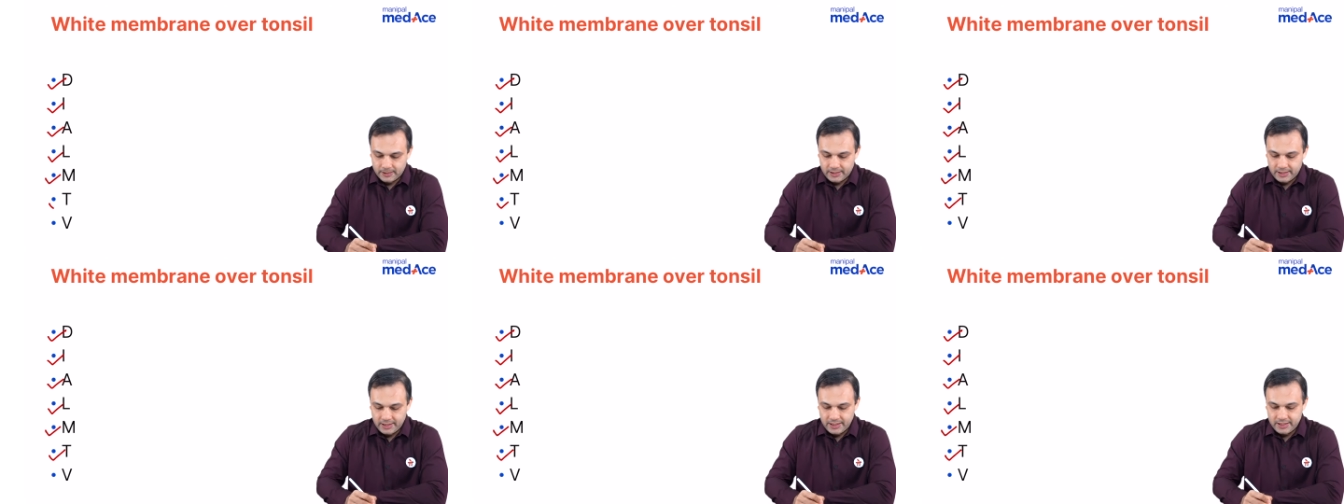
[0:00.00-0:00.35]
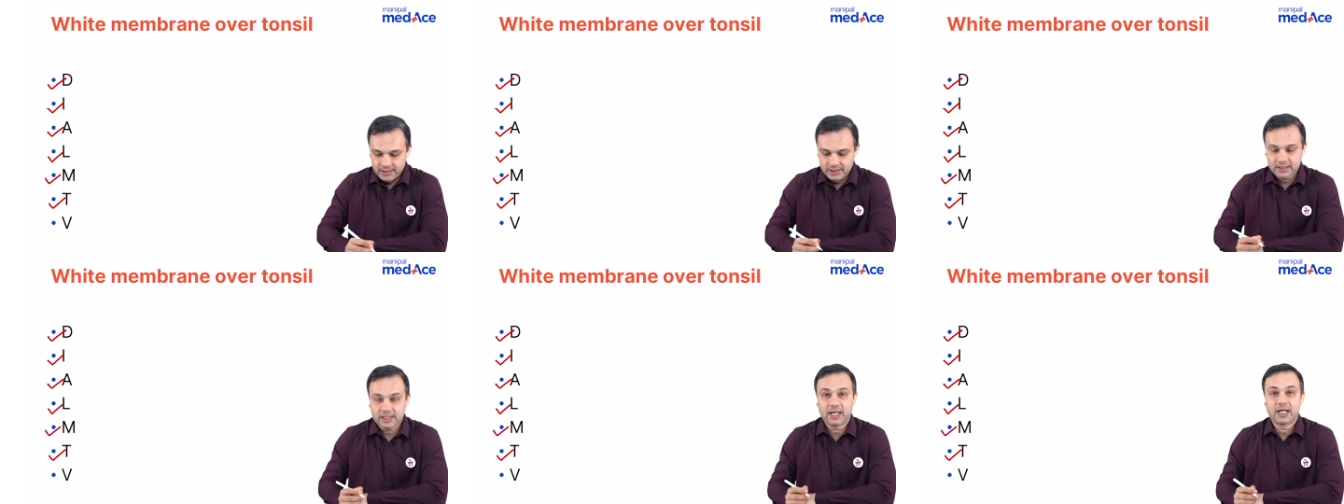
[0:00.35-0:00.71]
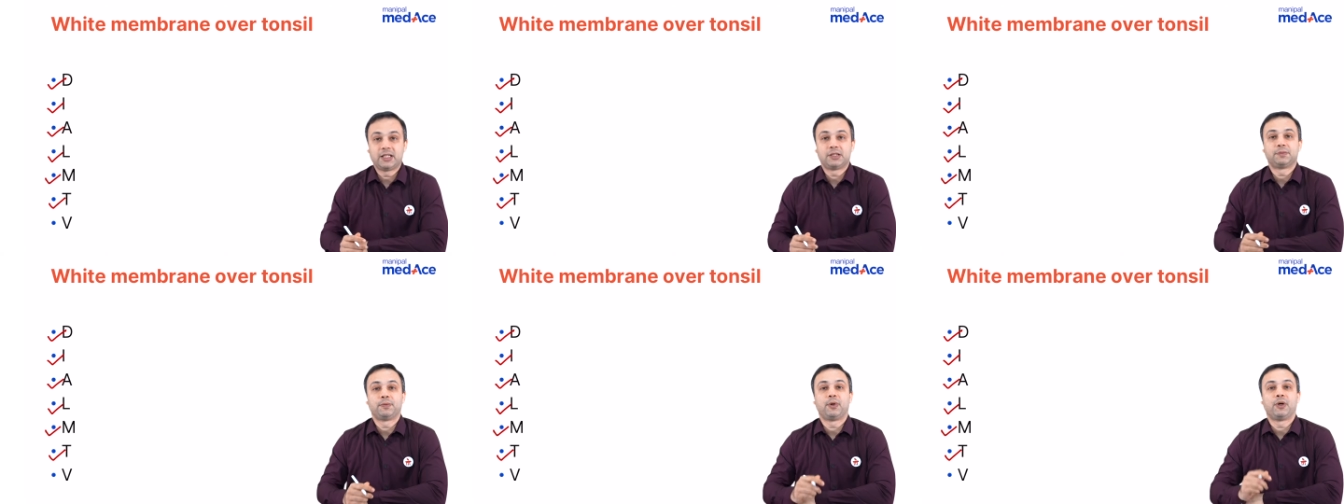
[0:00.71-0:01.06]
T
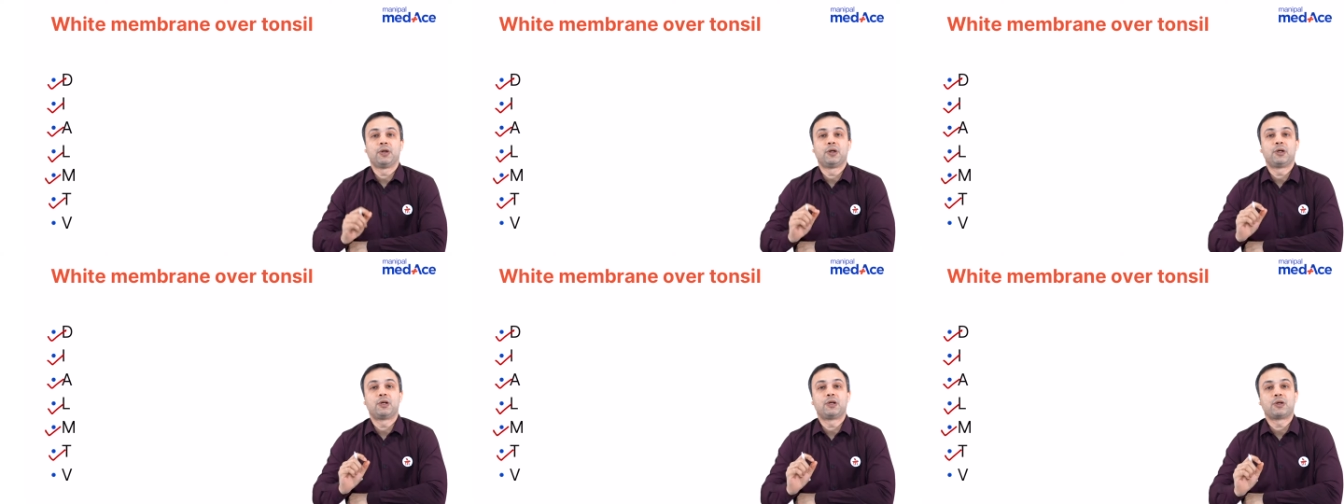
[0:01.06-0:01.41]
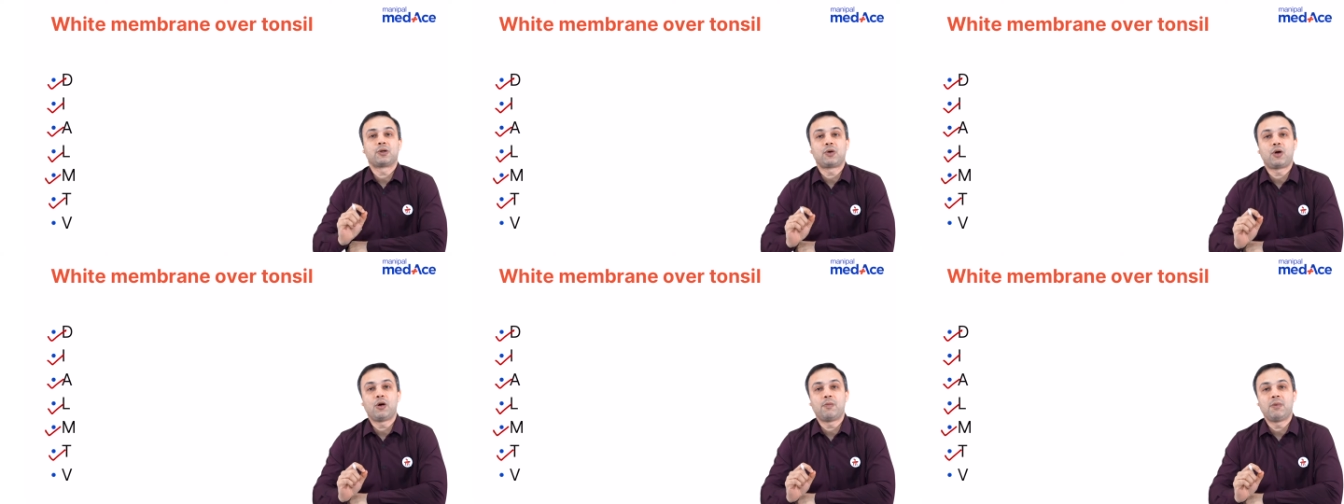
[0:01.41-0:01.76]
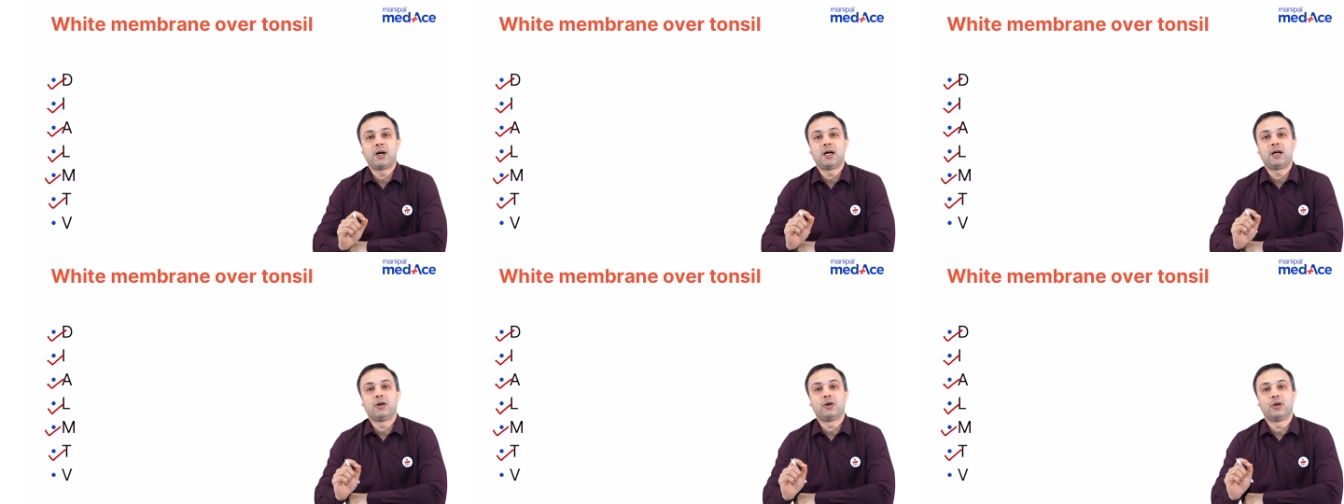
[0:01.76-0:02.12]
stands for
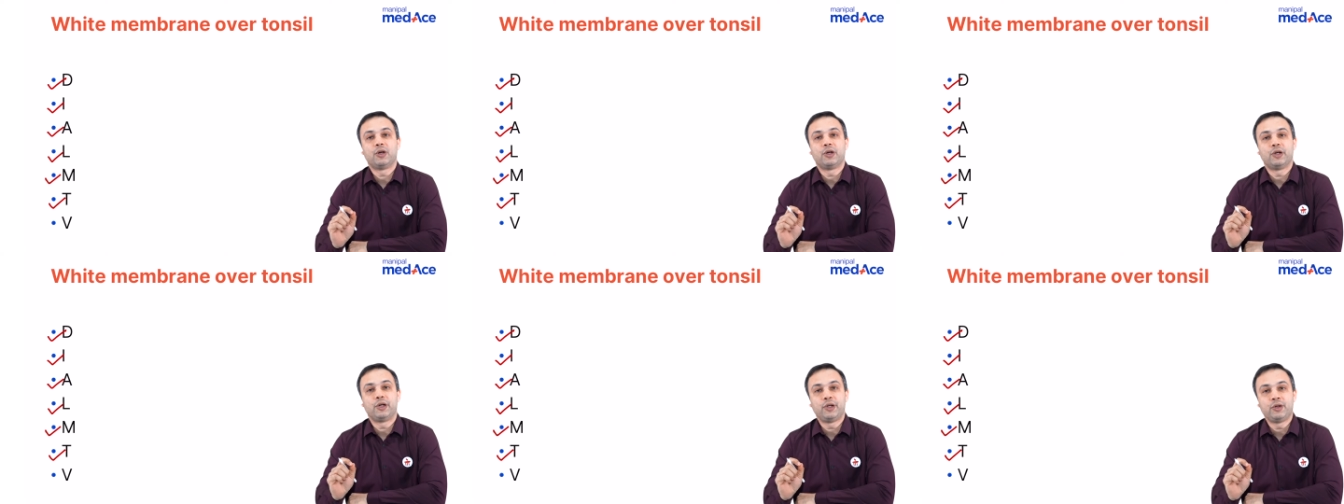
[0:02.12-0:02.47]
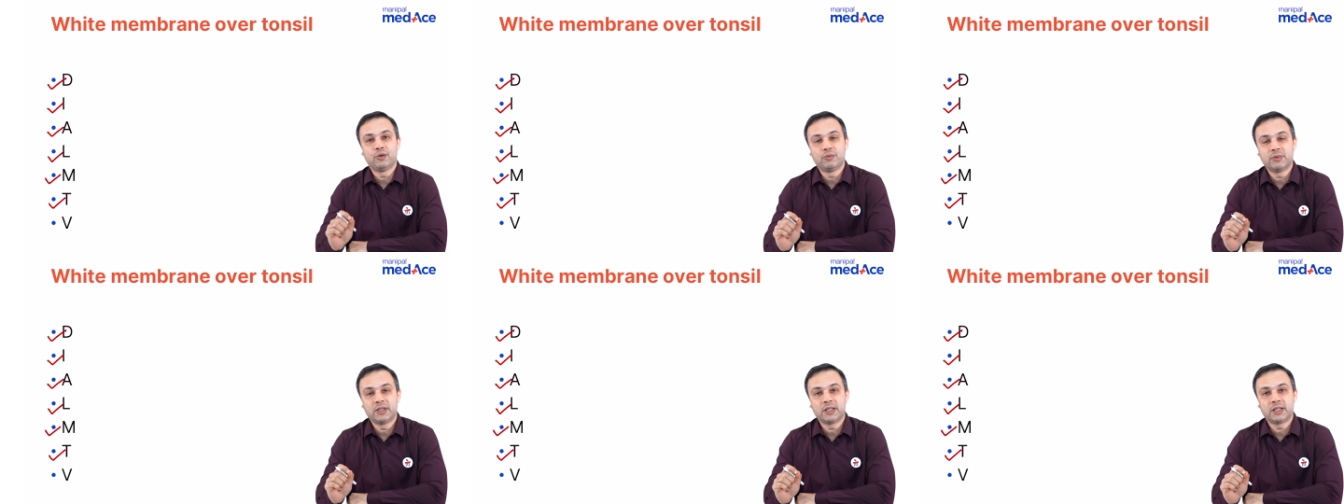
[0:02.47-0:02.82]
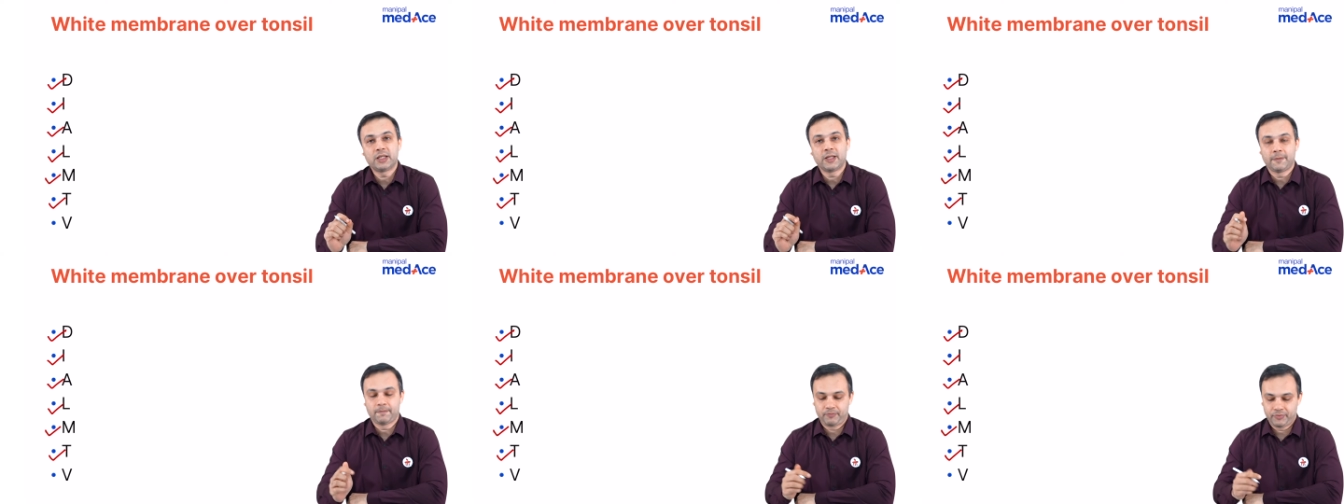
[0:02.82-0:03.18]
trauma or tumor.